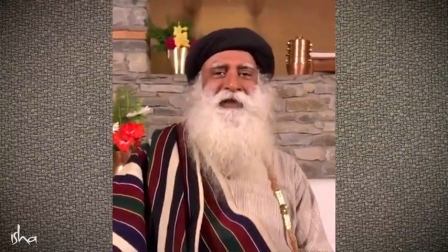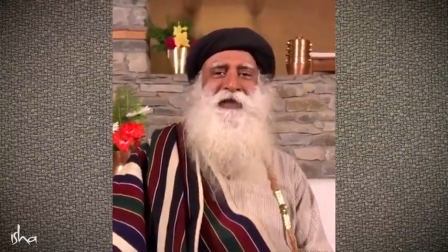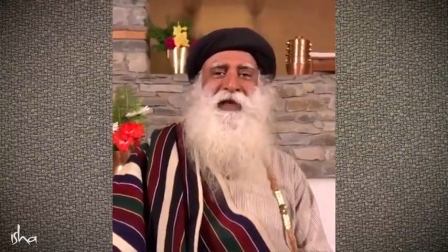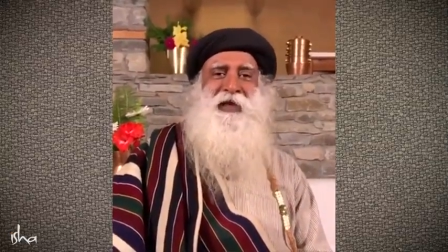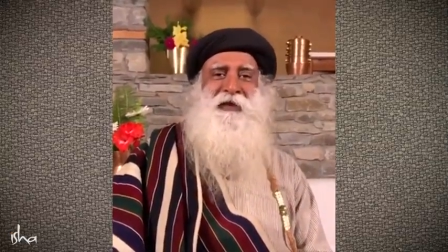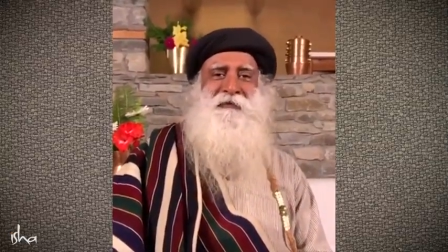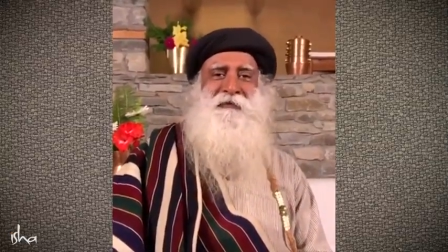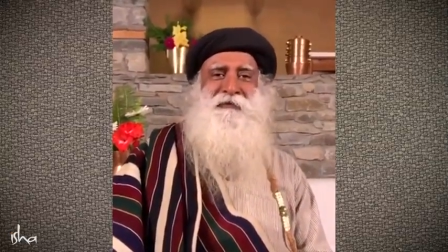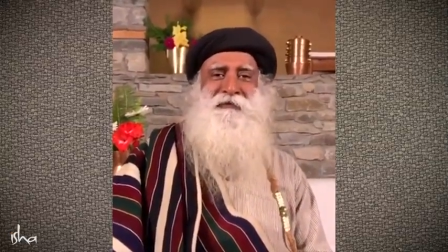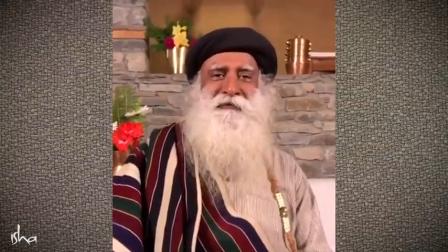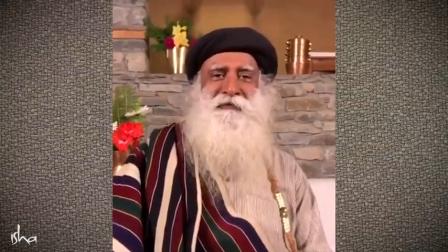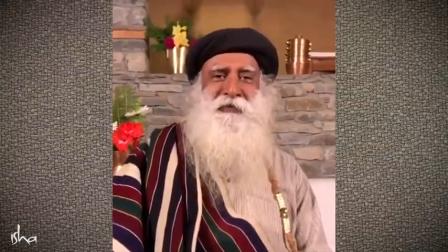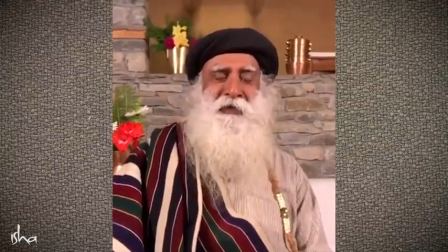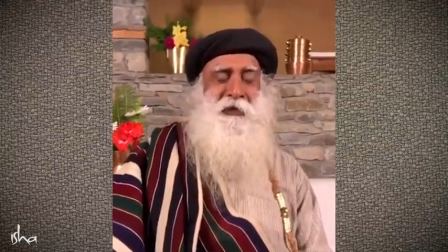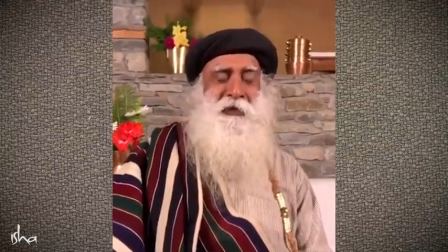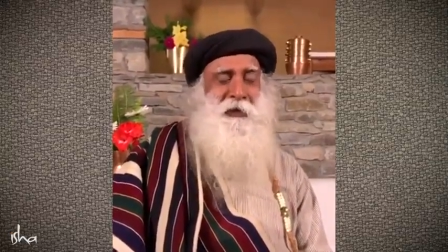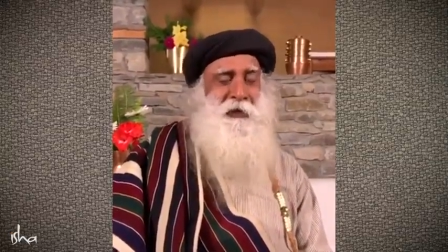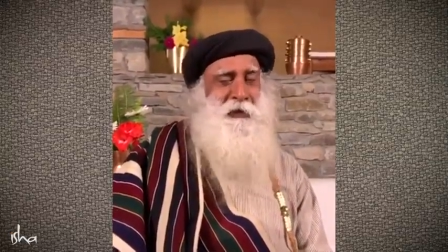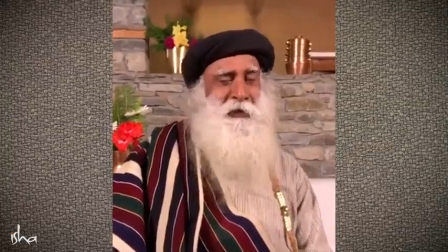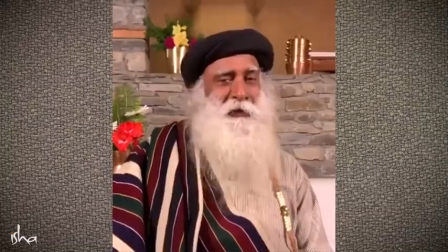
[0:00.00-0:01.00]
a knife,
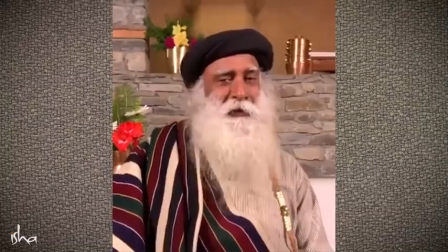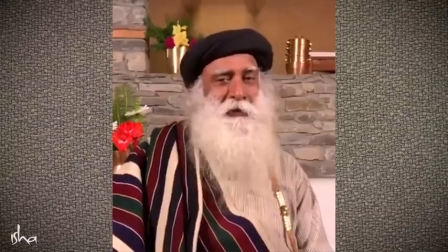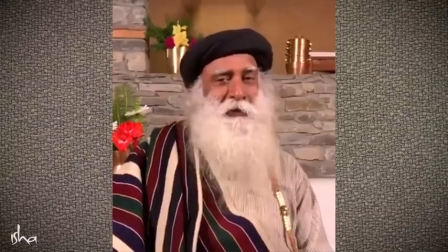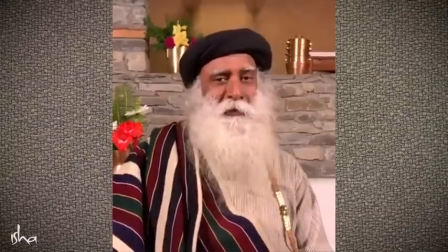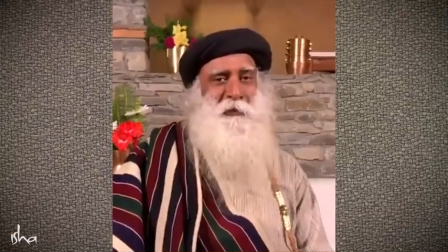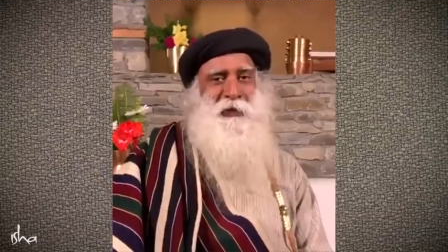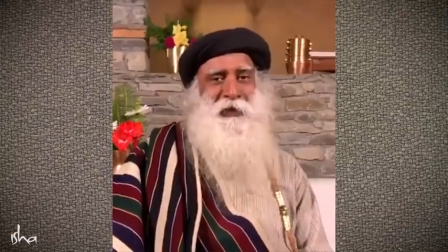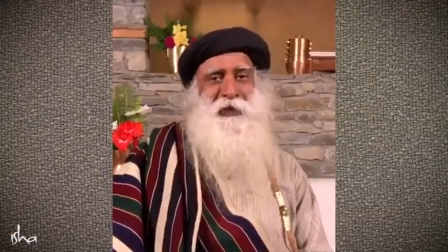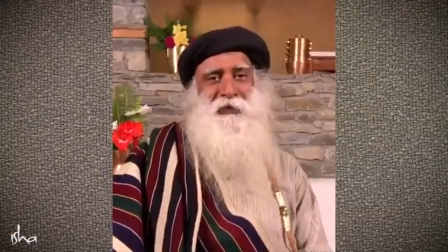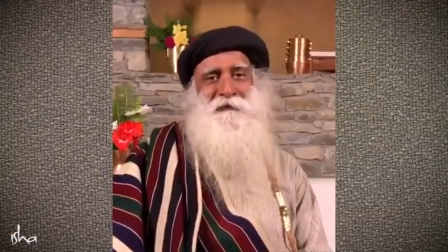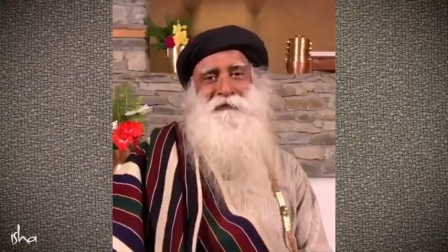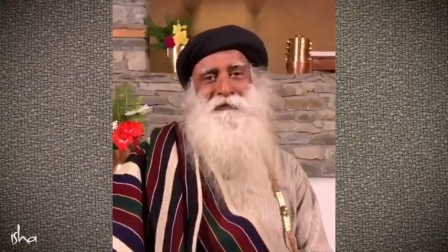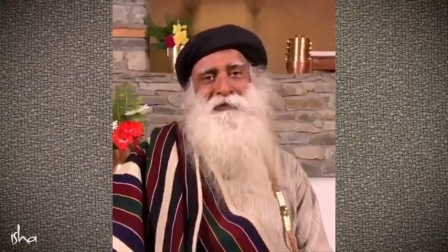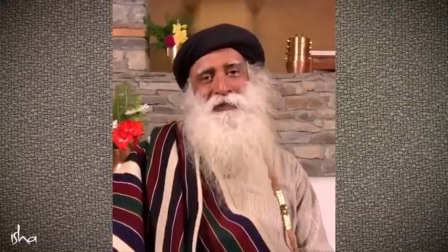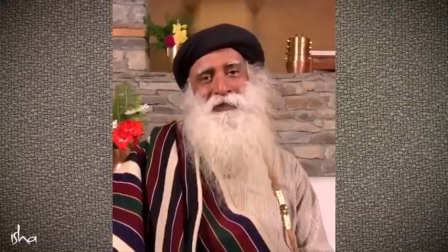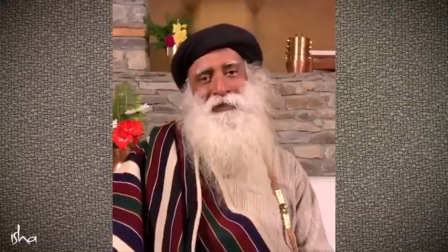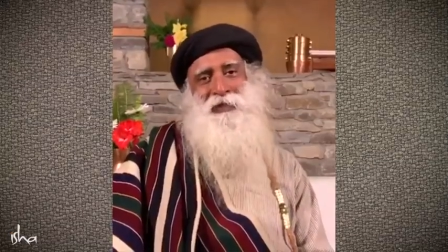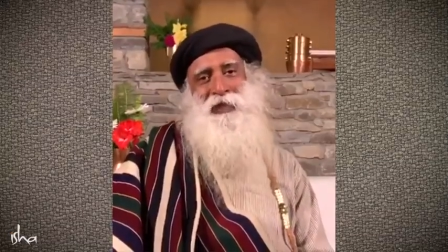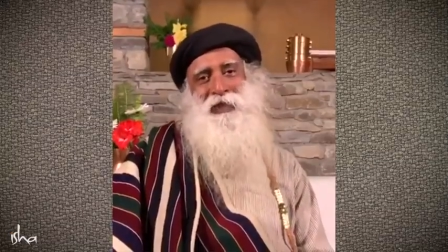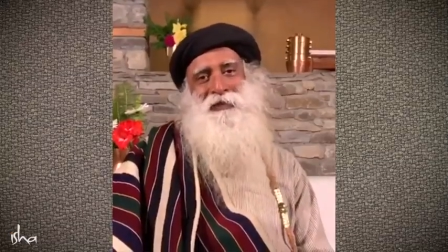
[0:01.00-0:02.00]
you will be left
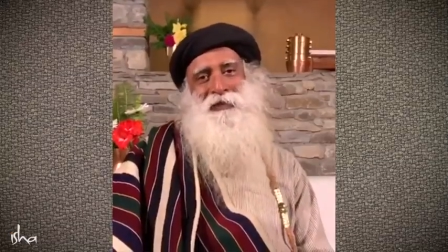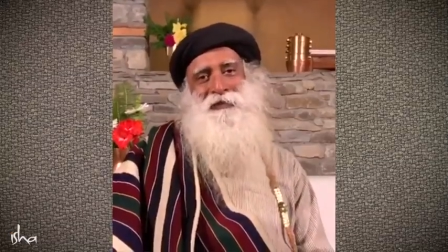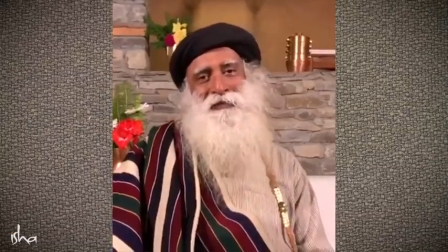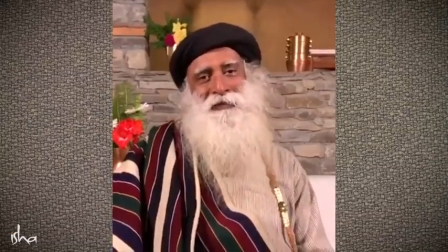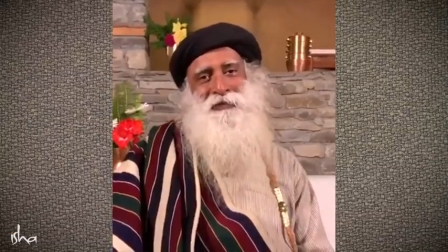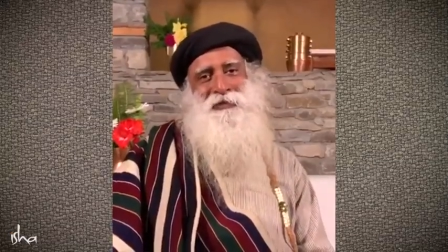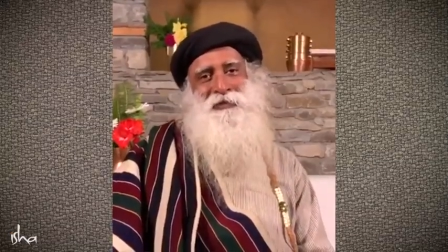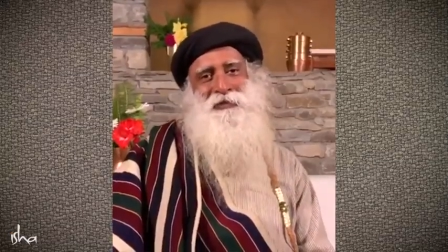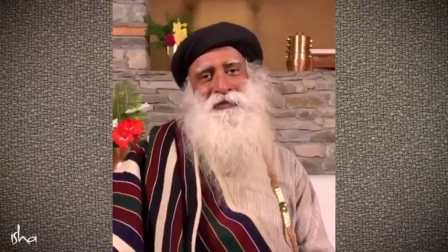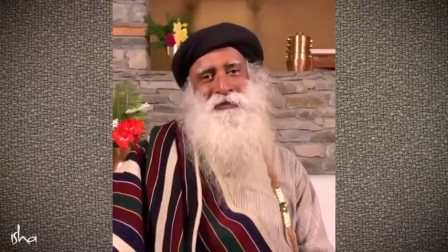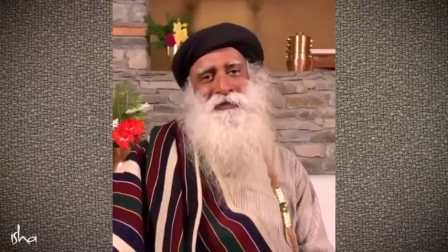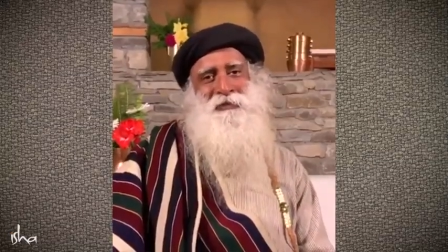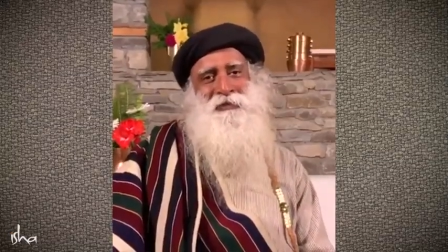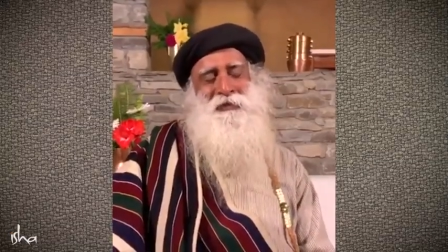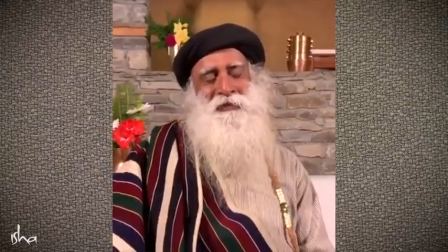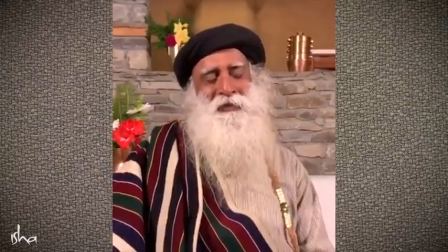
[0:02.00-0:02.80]
in tatters.